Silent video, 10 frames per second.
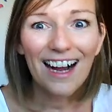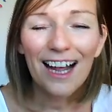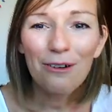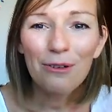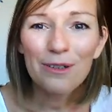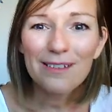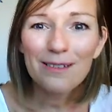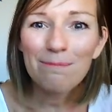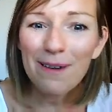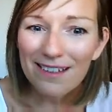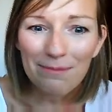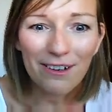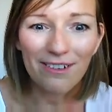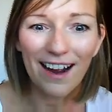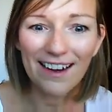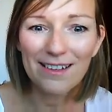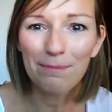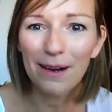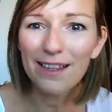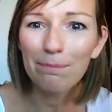I was
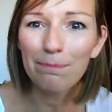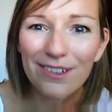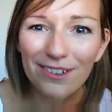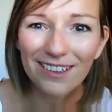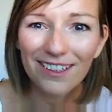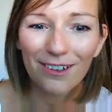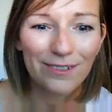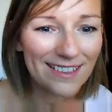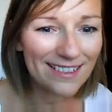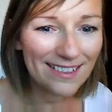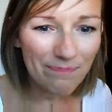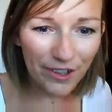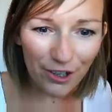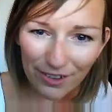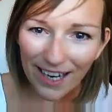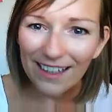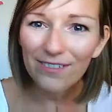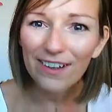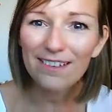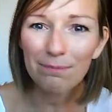mesmerized by the beauty of this
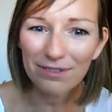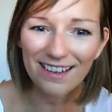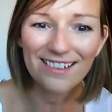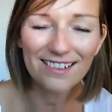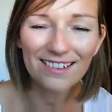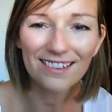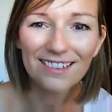creative expression.